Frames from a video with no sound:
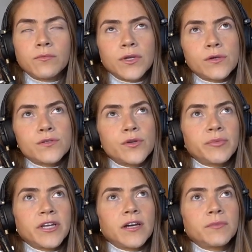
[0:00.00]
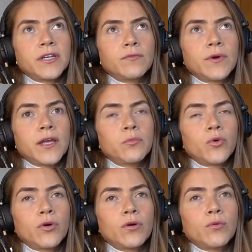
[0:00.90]
We also become, in a way,
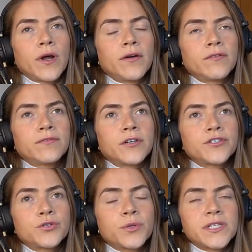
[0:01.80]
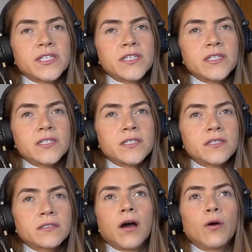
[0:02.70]
more aware of our choices,
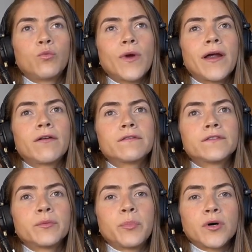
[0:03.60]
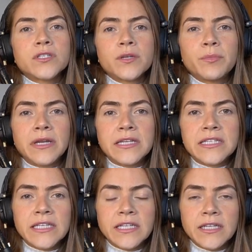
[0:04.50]
aware of the
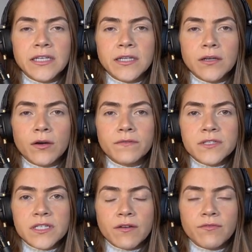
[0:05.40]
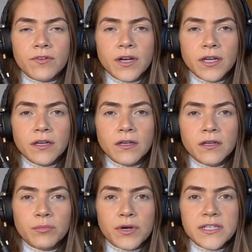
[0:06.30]
possibility of suffering
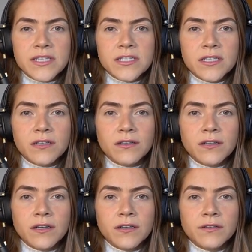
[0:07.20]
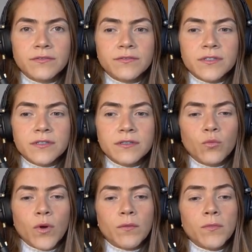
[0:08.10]
presence in our lives
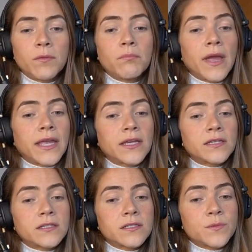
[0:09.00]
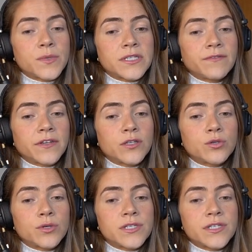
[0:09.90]
when we make specific
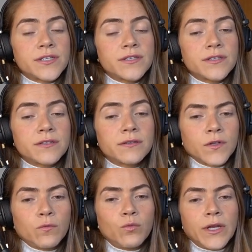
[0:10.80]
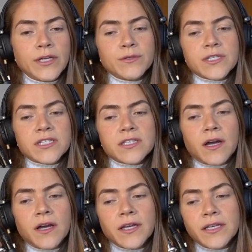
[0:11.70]
choices. When you
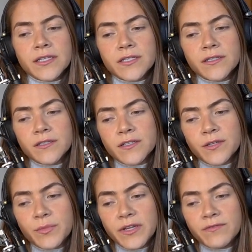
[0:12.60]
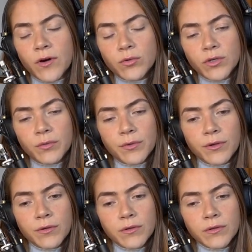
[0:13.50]
decide to be
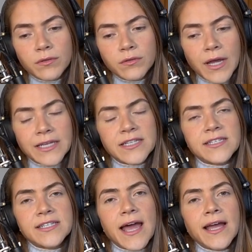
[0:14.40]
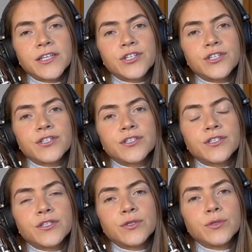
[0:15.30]
vulnerable and attach
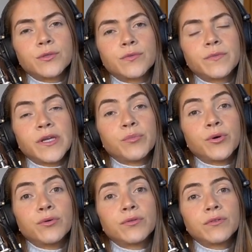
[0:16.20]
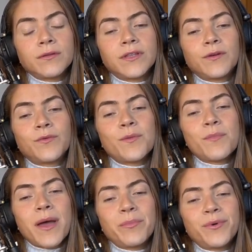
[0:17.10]
to people, the
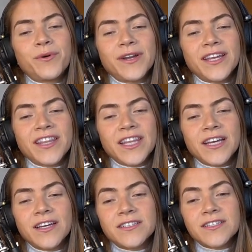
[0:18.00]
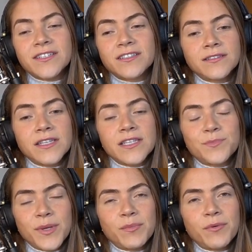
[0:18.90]
remembering that these
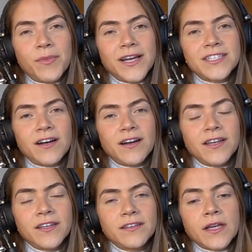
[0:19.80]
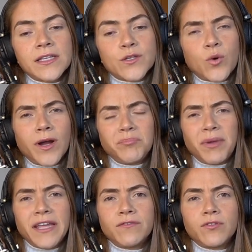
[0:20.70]
people might die is quite
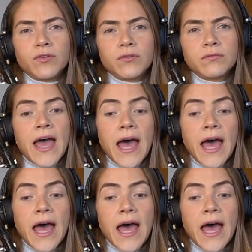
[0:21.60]
painful.